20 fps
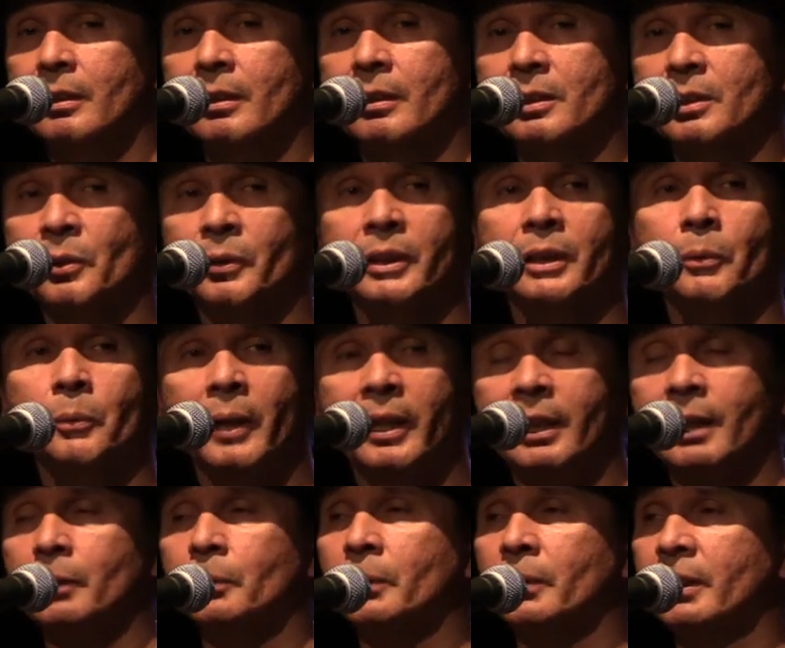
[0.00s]
So in a
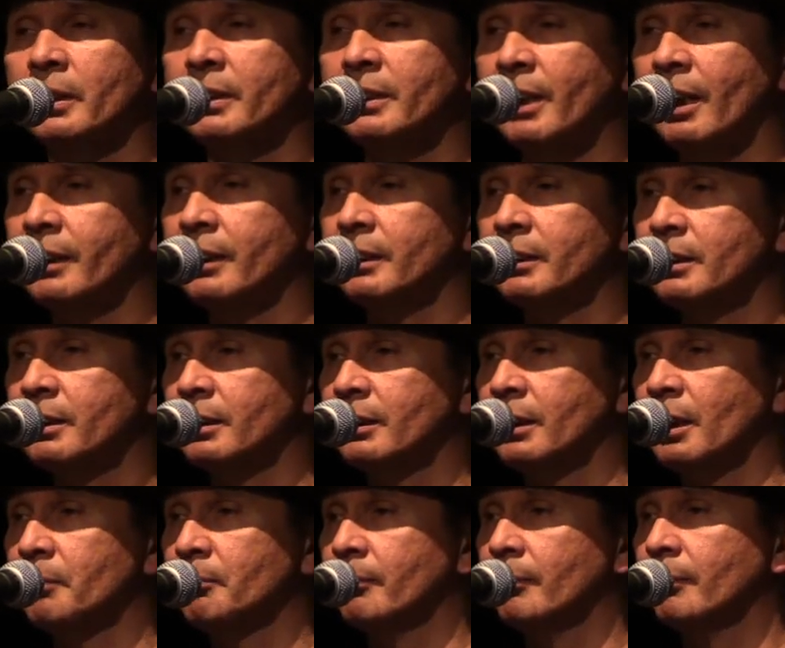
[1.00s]
way, we're indebted to
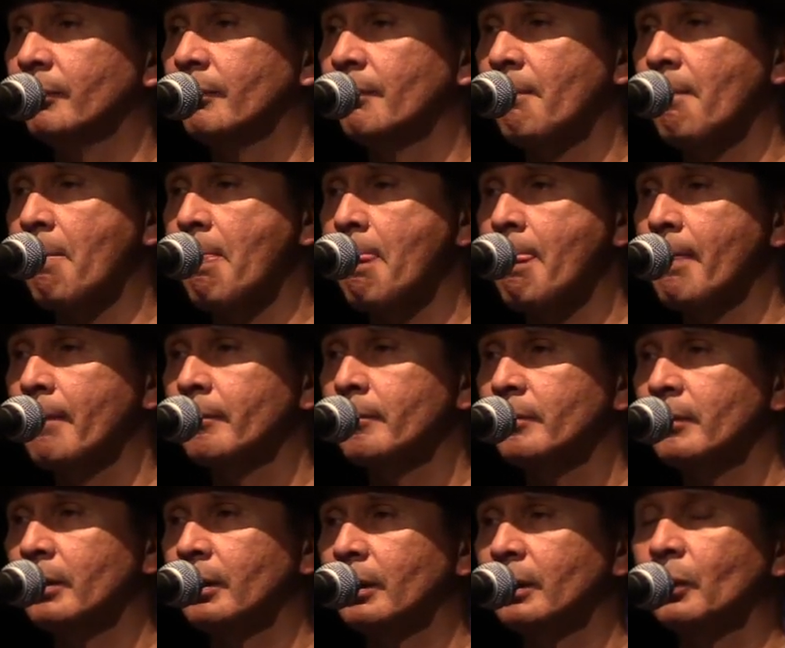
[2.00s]
them.
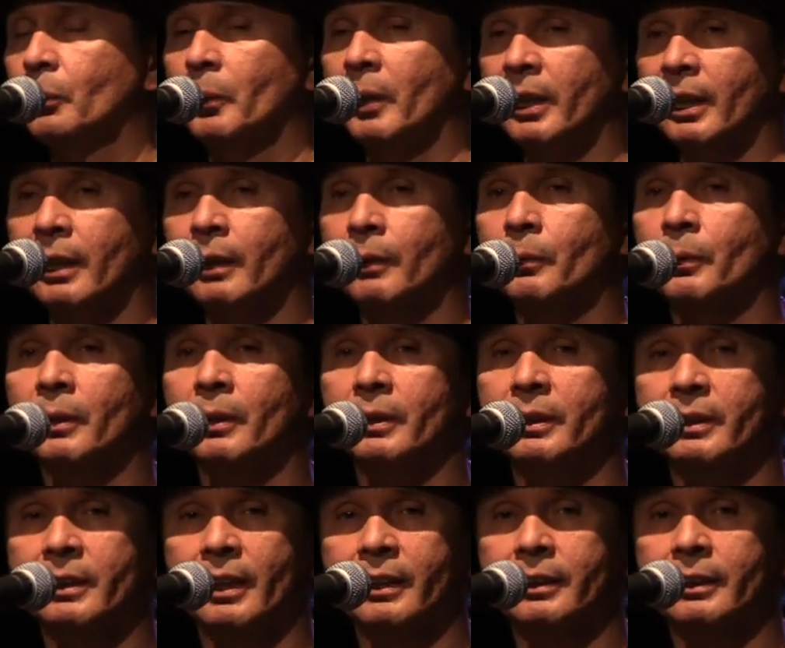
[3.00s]
In a way, we're
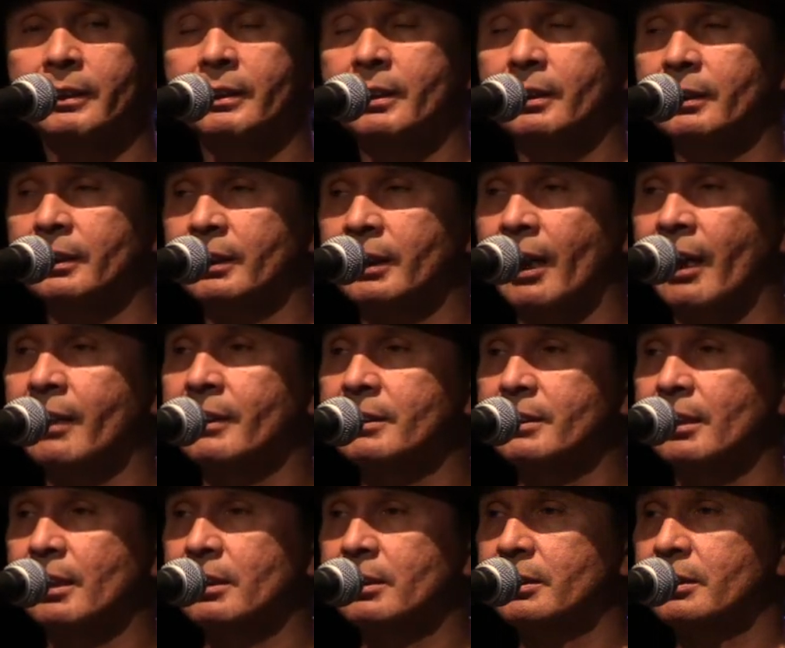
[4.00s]
indebted to the
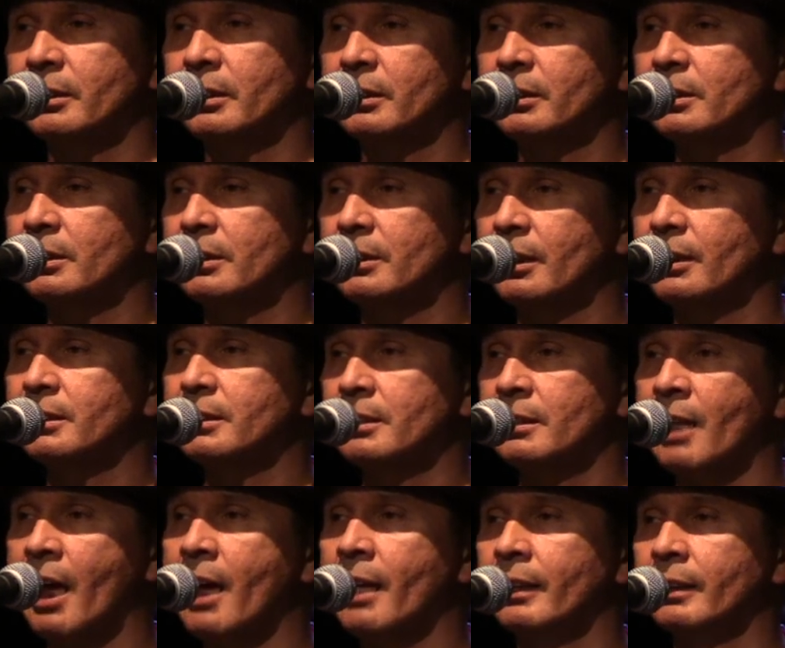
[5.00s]
ancestors of this
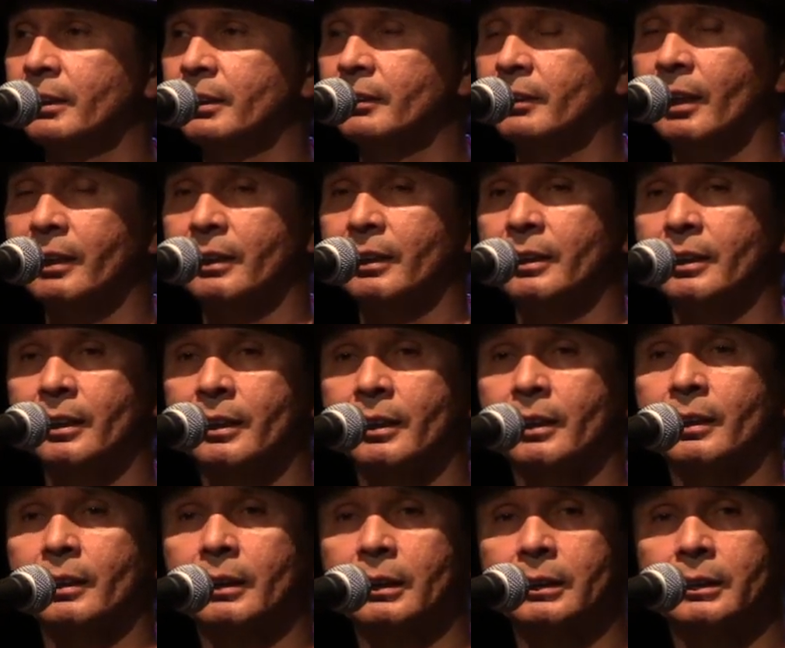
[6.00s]
land right
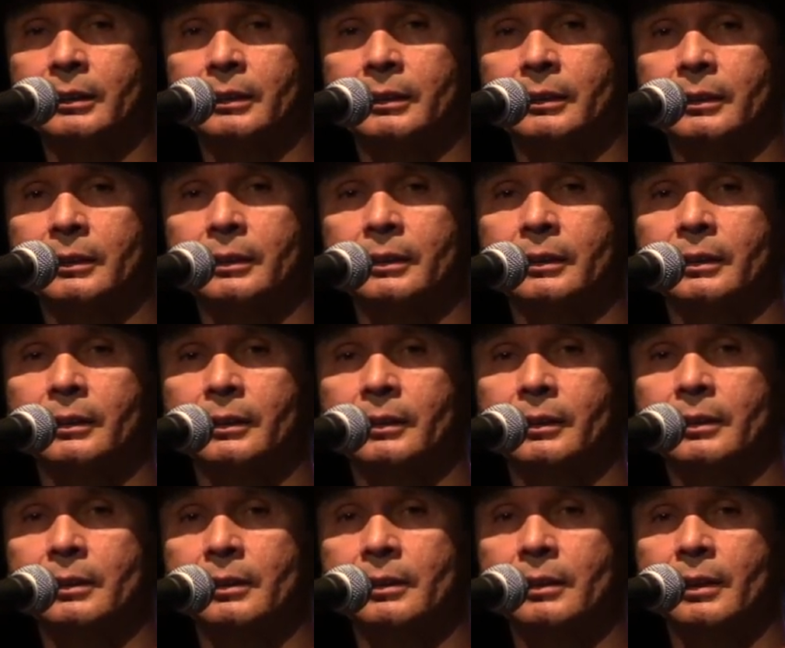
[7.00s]
here,
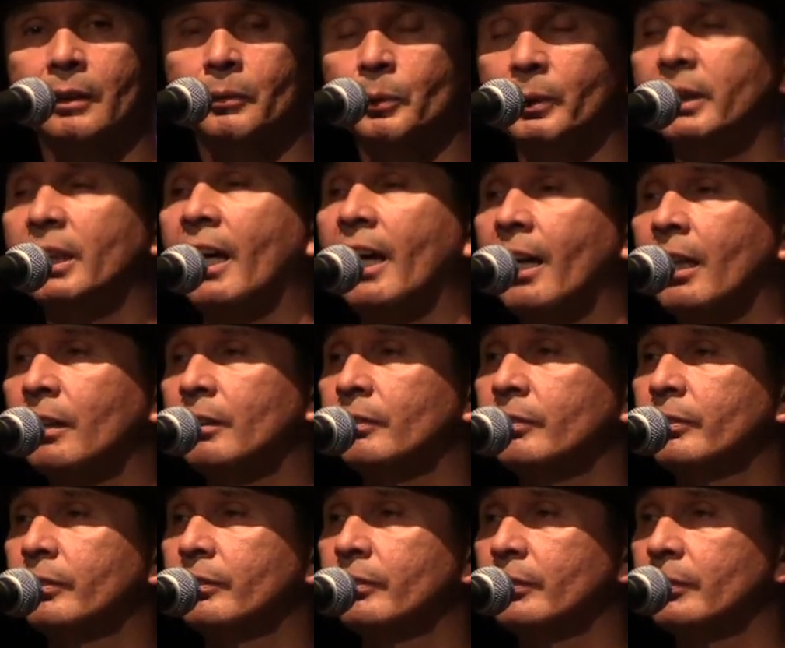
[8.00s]
that we
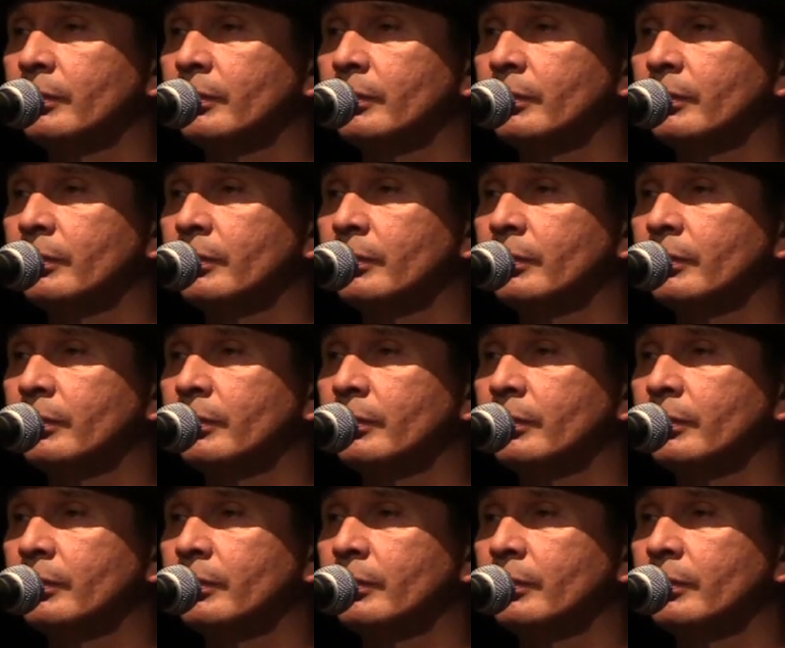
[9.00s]
have